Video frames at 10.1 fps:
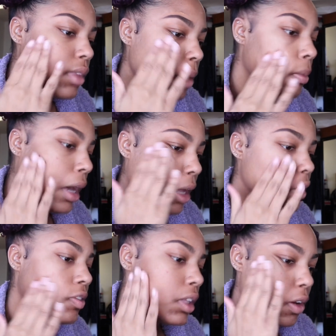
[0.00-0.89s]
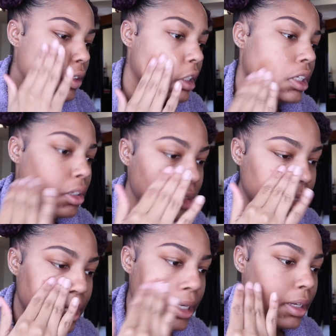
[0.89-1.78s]
But I don't even know if she
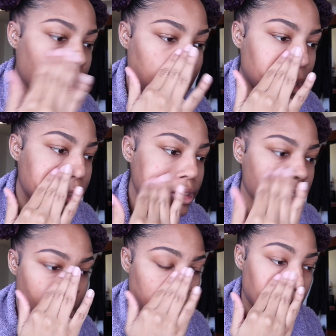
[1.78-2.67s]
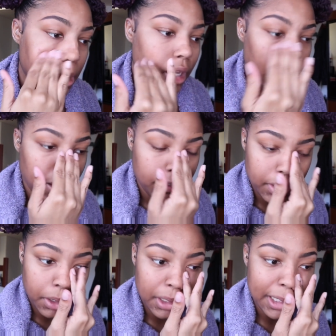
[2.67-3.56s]
used it because I haven't
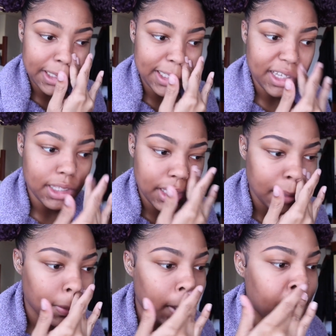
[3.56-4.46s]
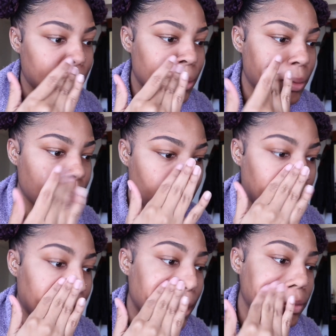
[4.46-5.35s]
heard her say anything about it. But
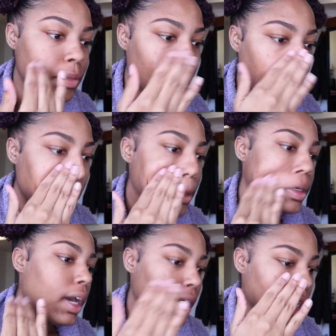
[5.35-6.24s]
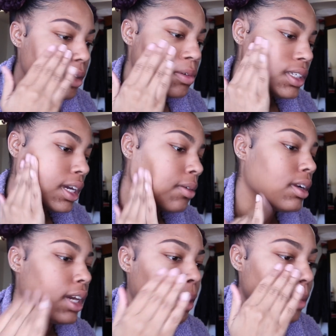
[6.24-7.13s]
man, I kind of wish I would
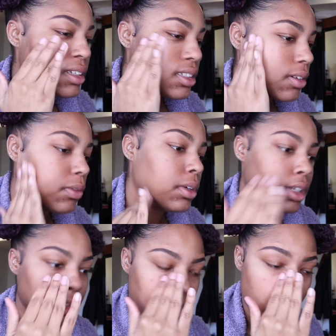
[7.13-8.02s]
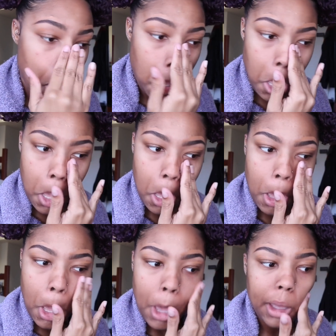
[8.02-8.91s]
have got myself one.
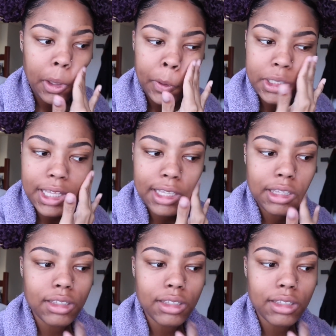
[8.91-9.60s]
It was like this